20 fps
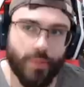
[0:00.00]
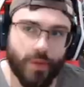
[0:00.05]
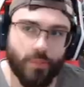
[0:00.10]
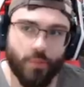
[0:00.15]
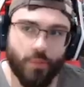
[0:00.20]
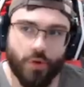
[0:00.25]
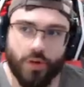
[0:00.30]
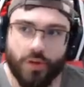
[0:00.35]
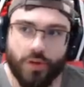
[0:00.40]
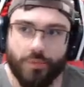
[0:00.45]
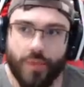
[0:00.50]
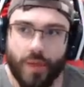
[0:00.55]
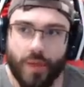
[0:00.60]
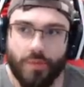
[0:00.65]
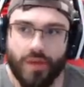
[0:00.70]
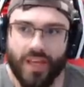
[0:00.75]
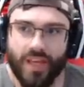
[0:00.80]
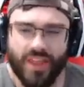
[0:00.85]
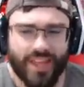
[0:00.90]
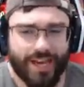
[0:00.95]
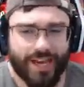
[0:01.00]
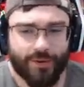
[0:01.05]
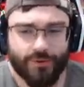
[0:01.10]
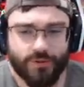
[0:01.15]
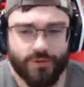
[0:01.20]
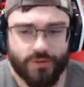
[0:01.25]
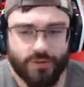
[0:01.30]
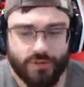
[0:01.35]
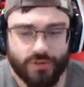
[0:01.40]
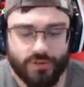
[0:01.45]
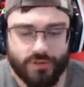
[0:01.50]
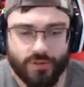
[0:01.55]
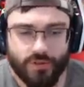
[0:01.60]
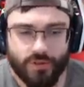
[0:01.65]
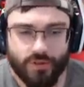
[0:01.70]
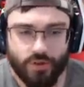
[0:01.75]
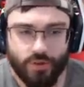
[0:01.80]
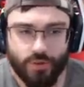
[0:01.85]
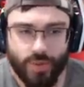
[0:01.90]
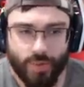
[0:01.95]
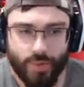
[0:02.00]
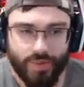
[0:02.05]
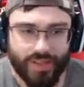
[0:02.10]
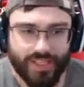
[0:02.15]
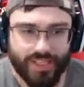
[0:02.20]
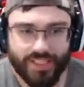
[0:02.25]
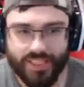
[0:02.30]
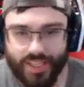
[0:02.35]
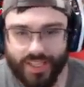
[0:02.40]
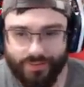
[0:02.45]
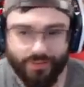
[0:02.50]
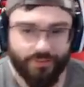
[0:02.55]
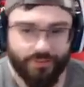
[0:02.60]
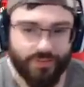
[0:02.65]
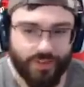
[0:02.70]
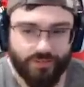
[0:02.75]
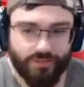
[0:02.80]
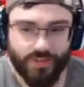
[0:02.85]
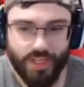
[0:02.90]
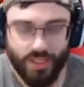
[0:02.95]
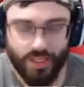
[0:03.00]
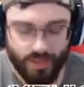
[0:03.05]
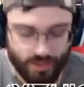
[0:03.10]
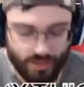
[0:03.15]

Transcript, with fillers: more, maybe 1,000 or maybe like 750.